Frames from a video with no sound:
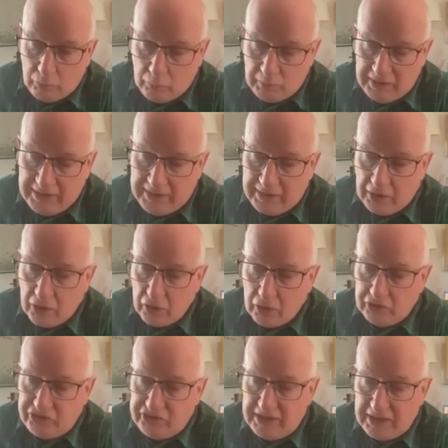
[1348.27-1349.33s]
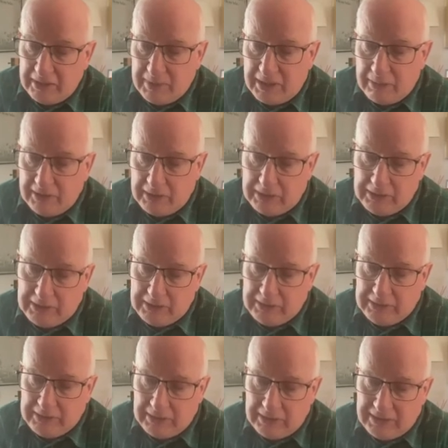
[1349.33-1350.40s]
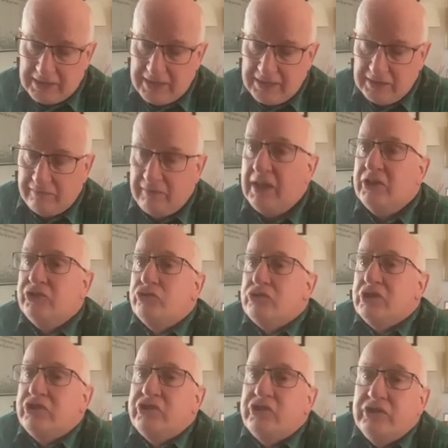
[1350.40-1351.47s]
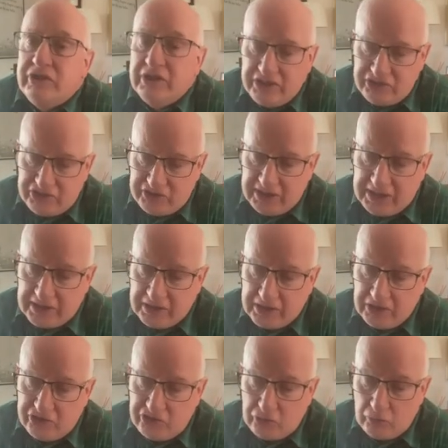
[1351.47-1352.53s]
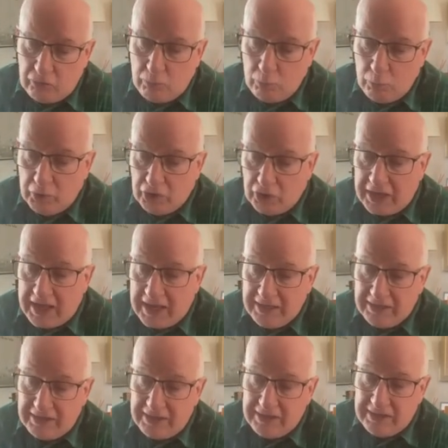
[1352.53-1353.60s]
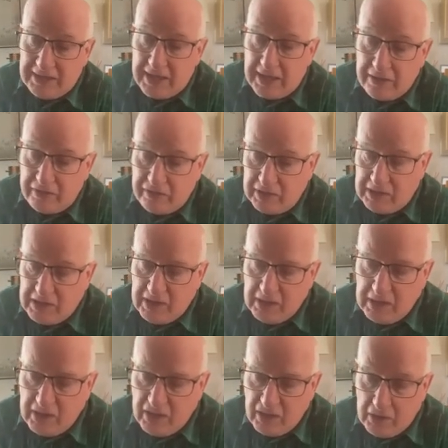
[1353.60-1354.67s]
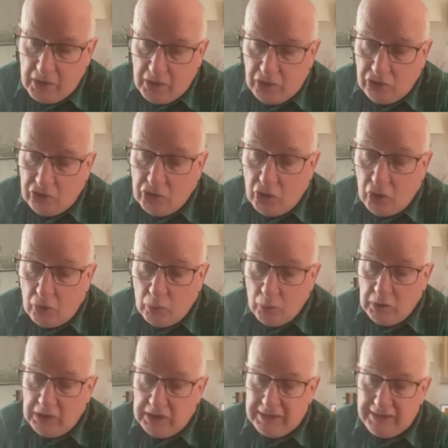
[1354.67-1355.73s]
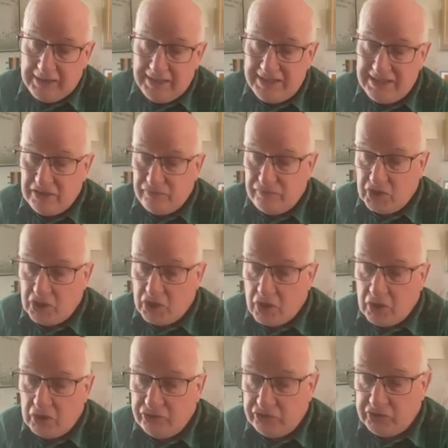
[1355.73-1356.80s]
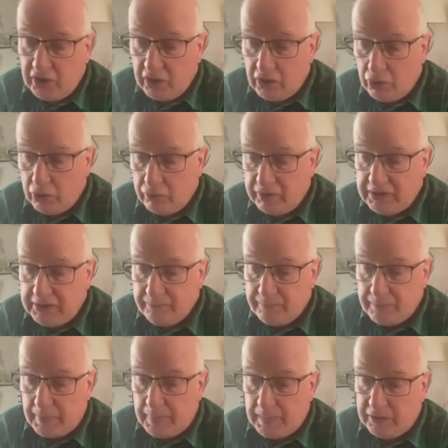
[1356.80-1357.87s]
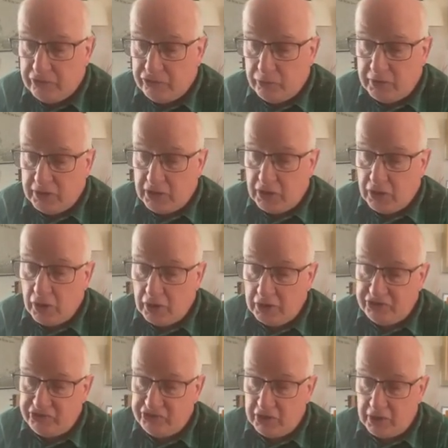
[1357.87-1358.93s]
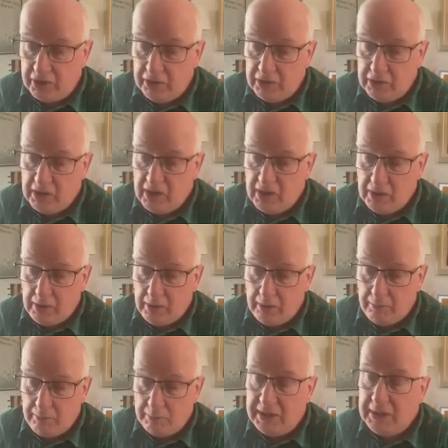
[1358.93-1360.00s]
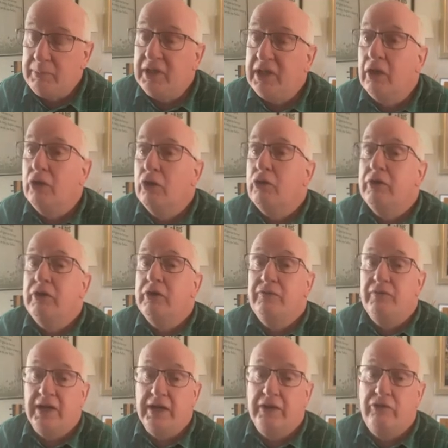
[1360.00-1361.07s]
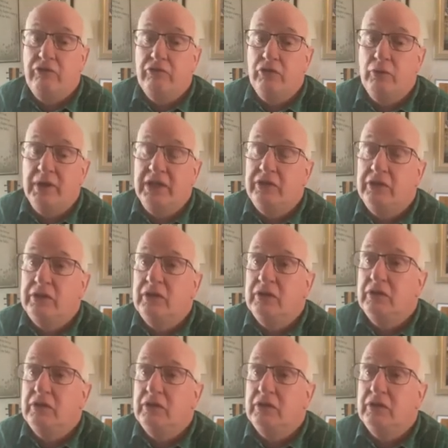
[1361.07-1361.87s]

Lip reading: the Lord said about the death of Lazarus, this sickness will not end in death. No, it is for God's glory, so that God's Son may be glorified through it.